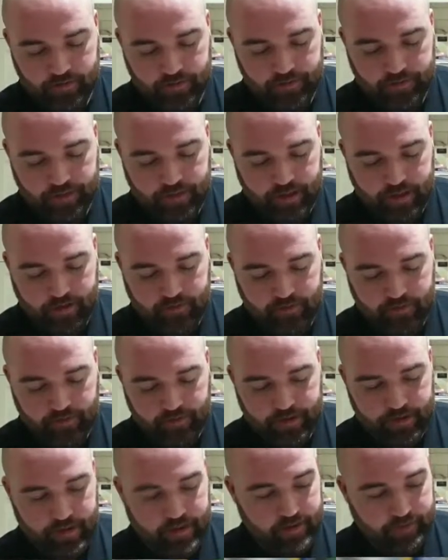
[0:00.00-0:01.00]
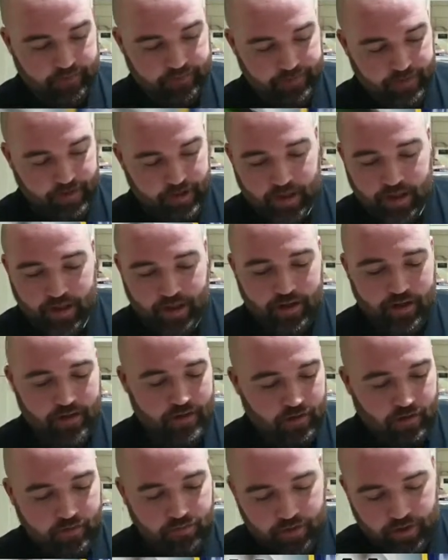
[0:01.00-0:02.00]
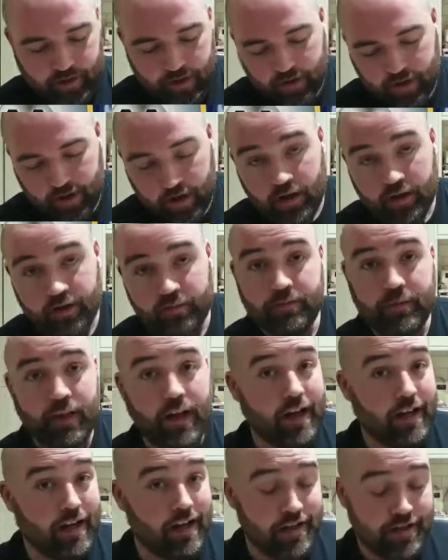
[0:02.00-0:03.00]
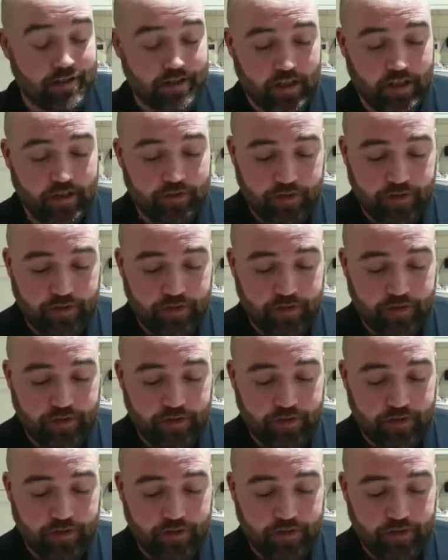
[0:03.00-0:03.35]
Oh dear, oh dear. Oh, code card. I can actually